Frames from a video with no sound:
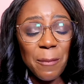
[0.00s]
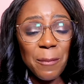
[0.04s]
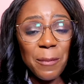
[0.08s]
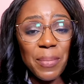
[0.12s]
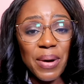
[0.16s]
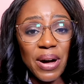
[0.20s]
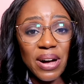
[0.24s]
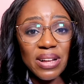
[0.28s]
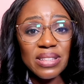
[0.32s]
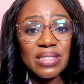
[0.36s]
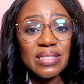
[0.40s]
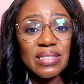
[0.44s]

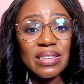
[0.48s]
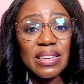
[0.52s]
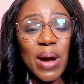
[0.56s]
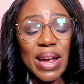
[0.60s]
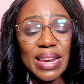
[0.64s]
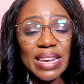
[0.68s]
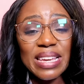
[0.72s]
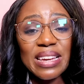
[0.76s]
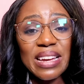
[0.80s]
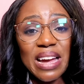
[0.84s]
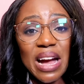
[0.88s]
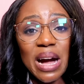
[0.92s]
But
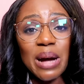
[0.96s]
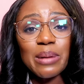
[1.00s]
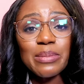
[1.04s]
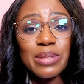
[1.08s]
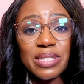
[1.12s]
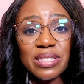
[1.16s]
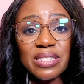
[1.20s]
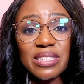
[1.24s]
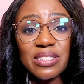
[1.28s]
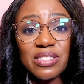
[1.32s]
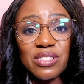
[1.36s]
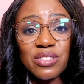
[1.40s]
when it
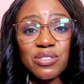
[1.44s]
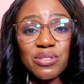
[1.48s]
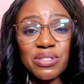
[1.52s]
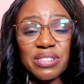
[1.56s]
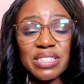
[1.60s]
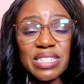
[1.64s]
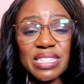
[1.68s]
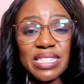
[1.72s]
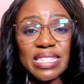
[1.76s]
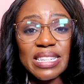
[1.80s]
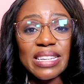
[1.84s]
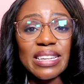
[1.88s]
comes to
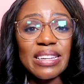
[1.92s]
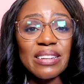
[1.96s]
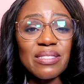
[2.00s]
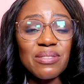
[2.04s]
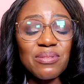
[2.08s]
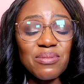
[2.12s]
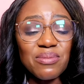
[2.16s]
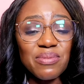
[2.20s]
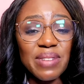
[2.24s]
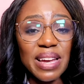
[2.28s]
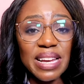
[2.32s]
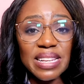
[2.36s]

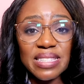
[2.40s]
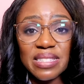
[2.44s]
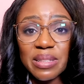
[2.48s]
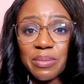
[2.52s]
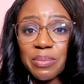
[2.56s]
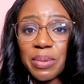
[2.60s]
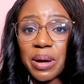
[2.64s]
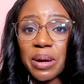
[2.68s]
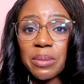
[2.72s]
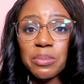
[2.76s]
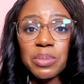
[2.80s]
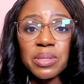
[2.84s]
treating razor
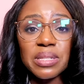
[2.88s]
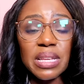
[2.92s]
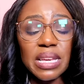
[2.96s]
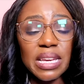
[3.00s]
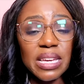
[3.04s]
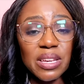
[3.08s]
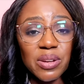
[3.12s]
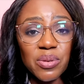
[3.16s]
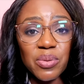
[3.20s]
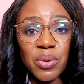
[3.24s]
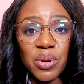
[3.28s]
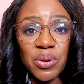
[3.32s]
bumps,
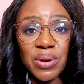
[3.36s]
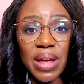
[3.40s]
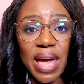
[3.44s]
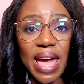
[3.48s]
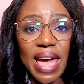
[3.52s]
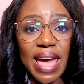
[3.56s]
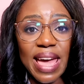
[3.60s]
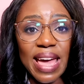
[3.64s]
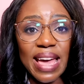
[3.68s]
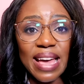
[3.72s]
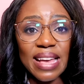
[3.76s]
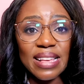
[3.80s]
ingrown
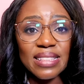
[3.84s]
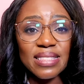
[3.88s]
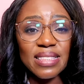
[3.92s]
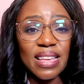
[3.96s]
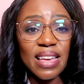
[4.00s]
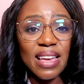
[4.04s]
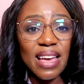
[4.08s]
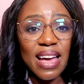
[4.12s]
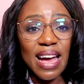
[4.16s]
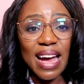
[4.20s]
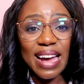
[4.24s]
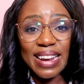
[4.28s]
hairs,
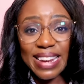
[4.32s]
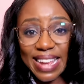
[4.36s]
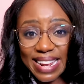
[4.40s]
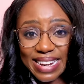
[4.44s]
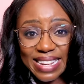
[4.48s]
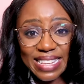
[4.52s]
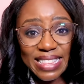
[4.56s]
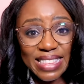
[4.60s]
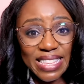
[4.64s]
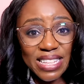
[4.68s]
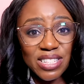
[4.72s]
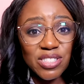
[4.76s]
and
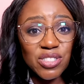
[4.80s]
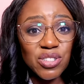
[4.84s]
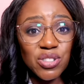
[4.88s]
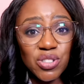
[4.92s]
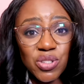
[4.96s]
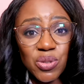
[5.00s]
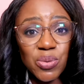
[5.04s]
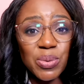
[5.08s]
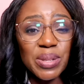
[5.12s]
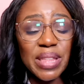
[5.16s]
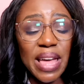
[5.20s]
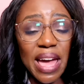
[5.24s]
anything to
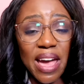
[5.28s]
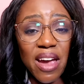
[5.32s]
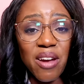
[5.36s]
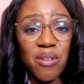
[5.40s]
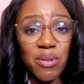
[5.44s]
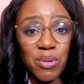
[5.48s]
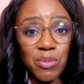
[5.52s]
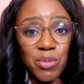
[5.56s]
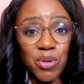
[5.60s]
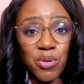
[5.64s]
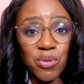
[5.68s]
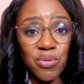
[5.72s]
do with
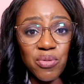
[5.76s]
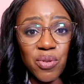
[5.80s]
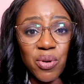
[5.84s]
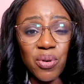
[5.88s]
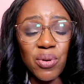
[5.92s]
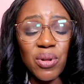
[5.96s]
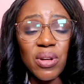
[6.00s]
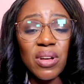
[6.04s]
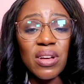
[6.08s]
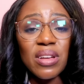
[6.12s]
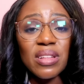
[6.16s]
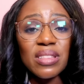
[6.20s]
hair
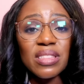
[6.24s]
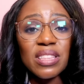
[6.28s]
removal,